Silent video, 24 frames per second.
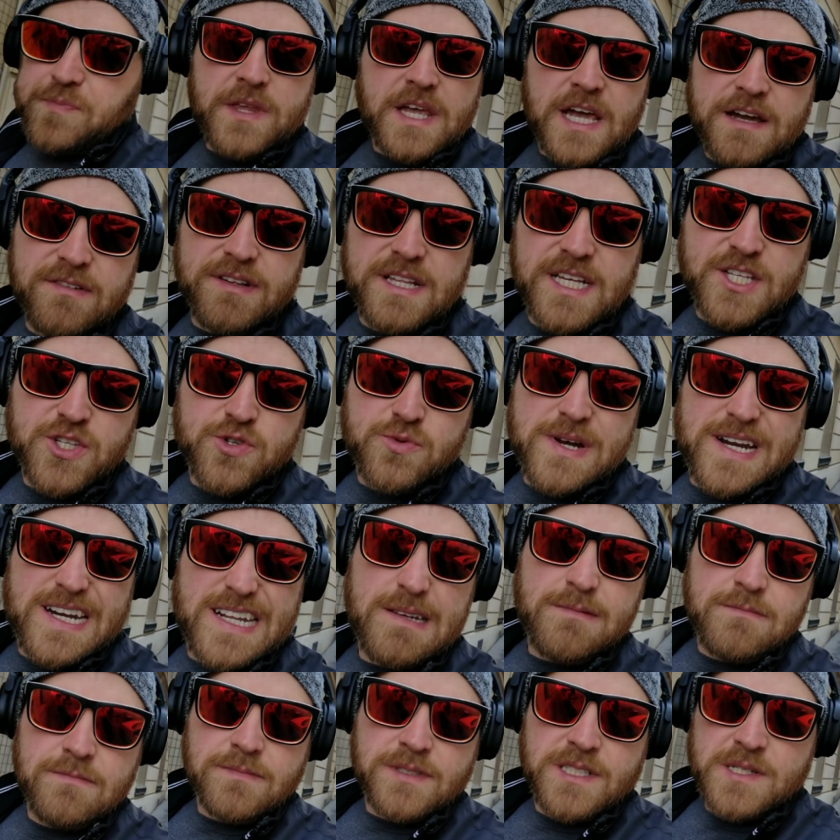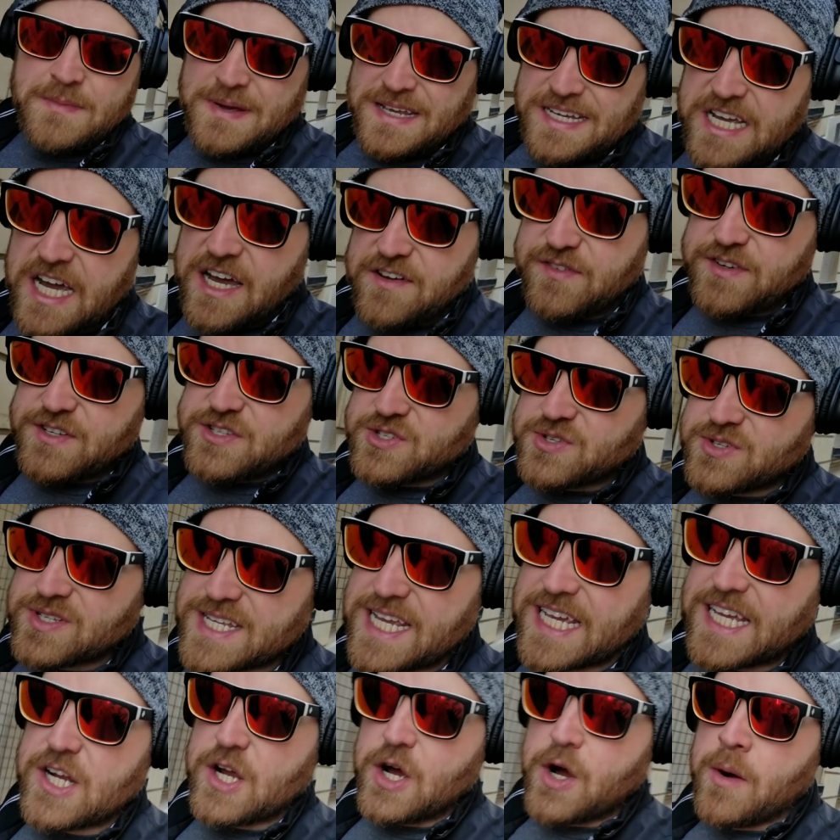Everything's ready to make coffee as soon as I
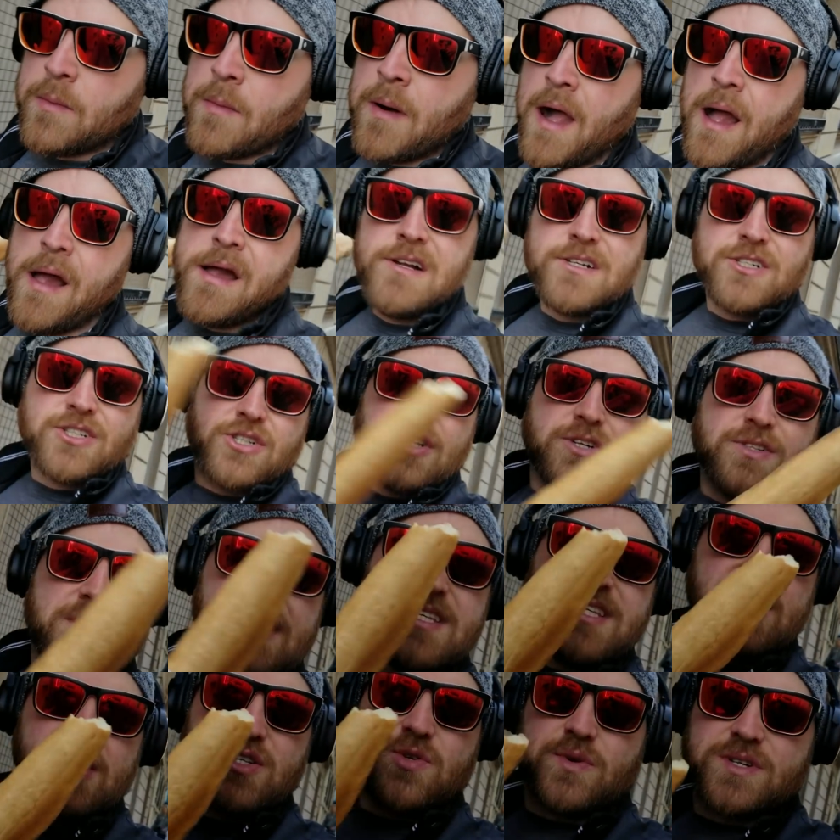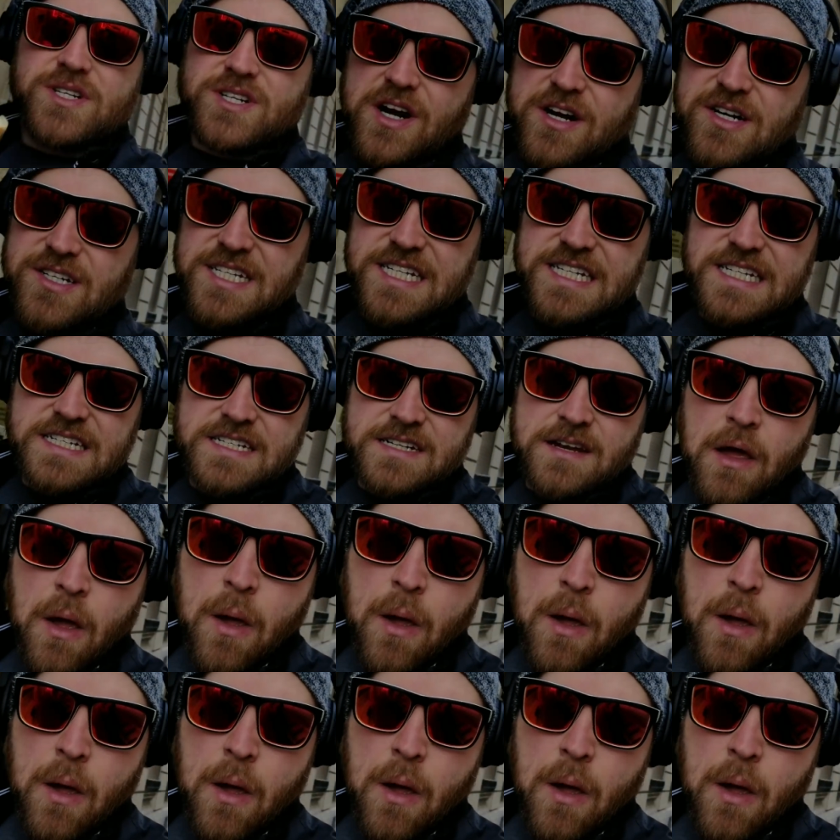get home. Turn this into a tartine.